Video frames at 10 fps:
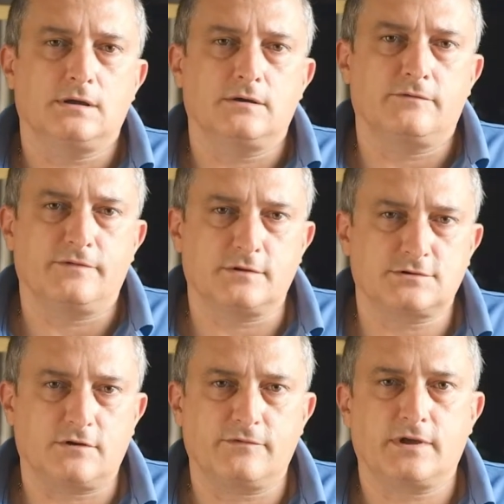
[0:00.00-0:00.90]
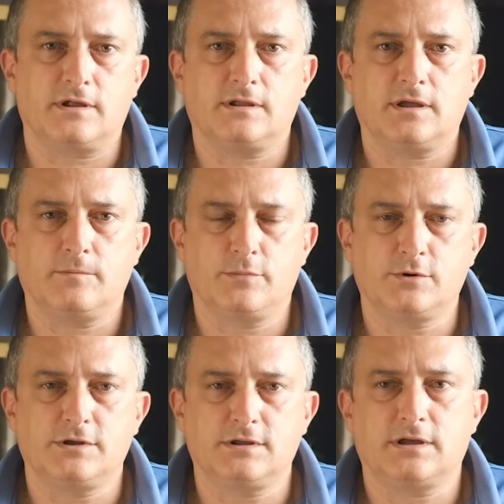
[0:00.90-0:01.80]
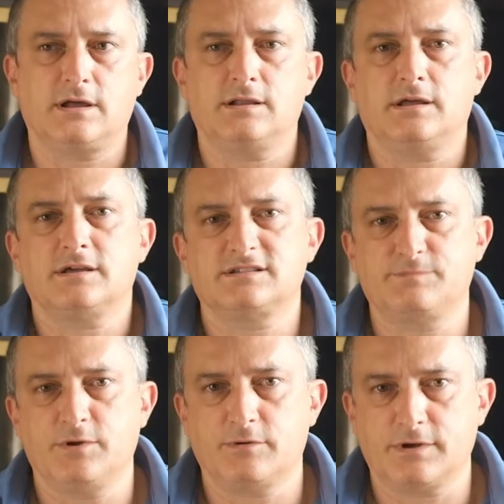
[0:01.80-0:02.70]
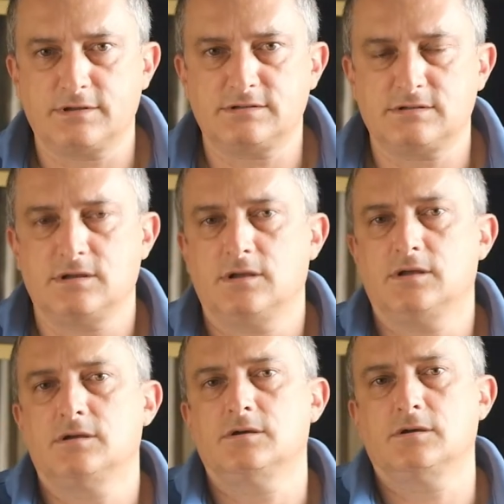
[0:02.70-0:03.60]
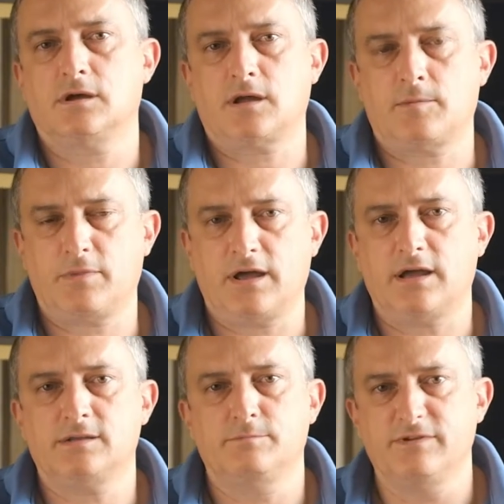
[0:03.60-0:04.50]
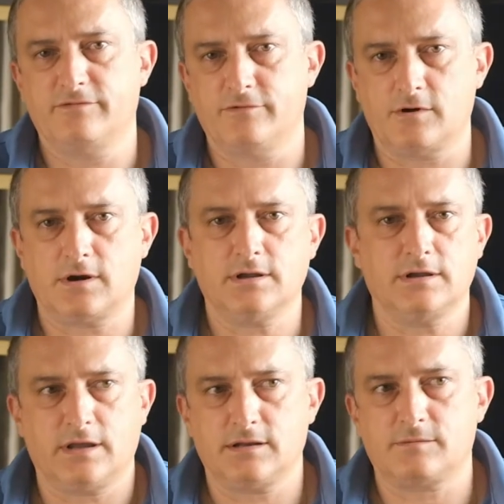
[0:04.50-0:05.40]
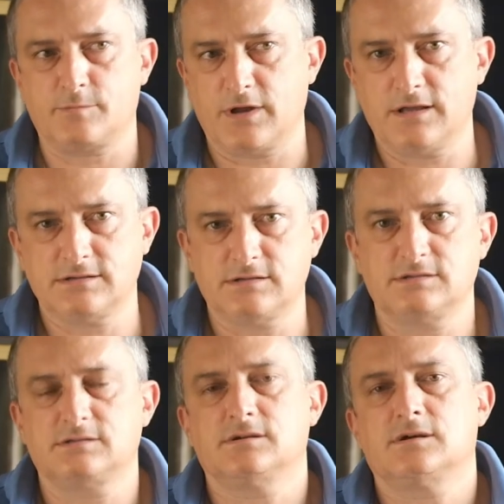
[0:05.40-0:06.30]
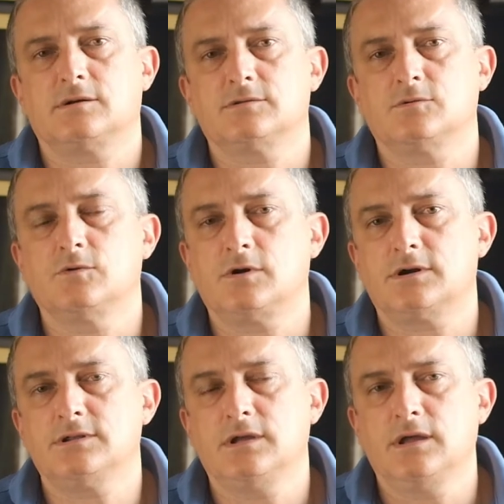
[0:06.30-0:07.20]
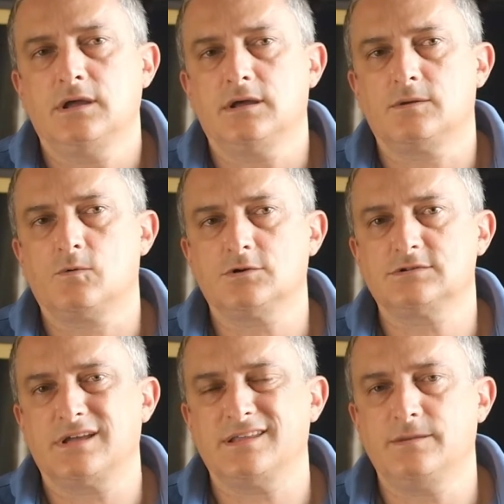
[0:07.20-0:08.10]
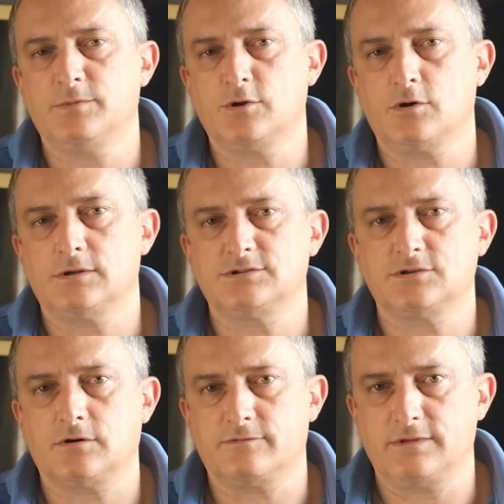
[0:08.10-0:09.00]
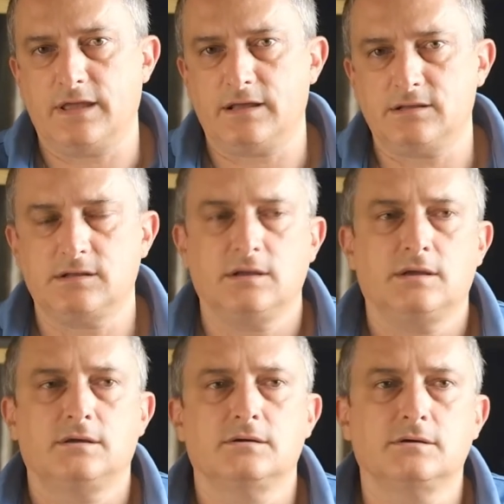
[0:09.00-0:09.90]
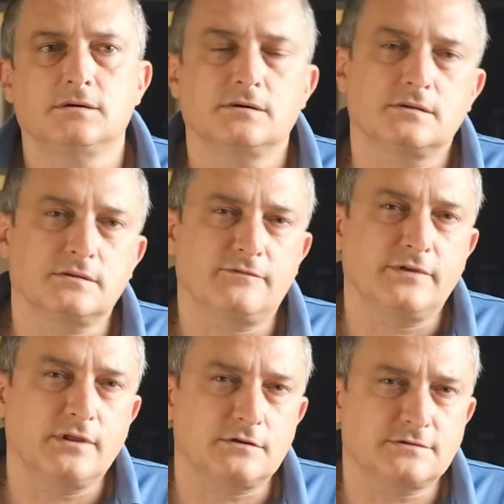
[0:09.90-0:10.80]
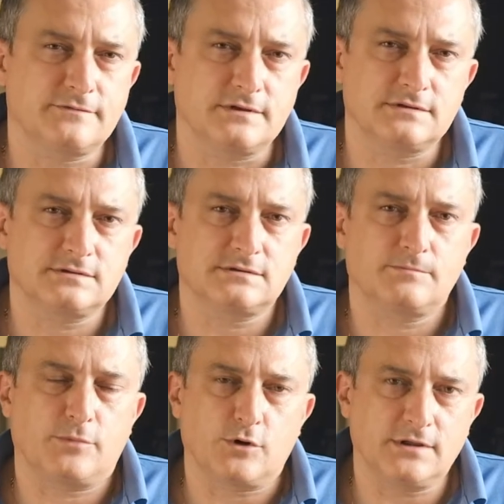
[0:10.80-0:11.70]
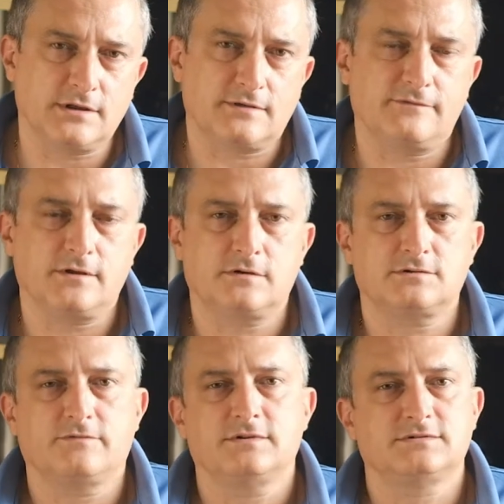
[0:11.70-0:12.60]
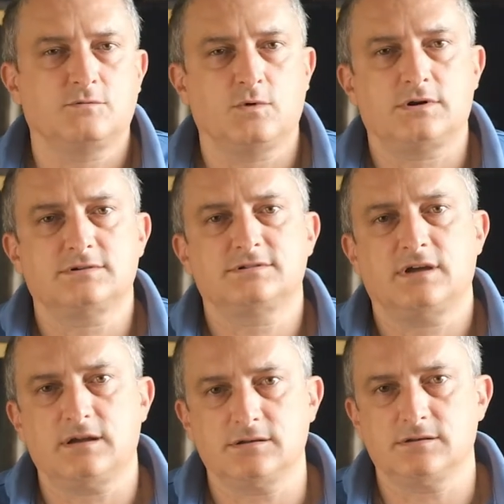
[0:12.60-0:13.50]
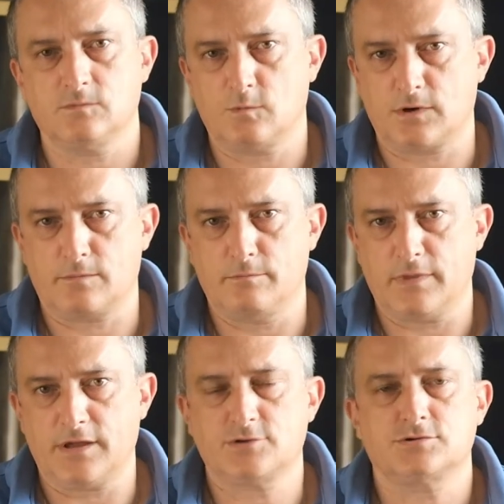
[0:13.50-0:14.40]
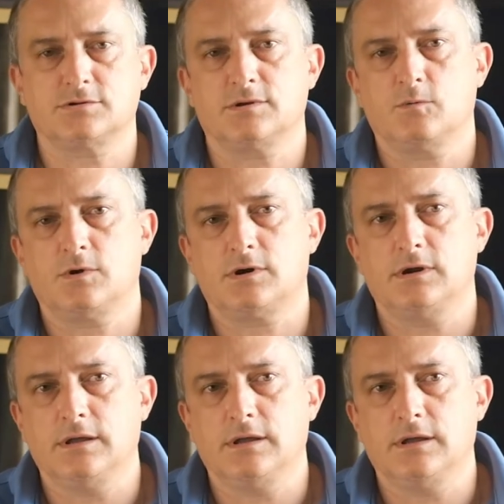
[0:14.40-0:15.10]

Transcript: philosophical and political experience applied before in other places around the world, and there was a deep knowledge of that. Philosophies, political philosophies were studied and were mentioned and were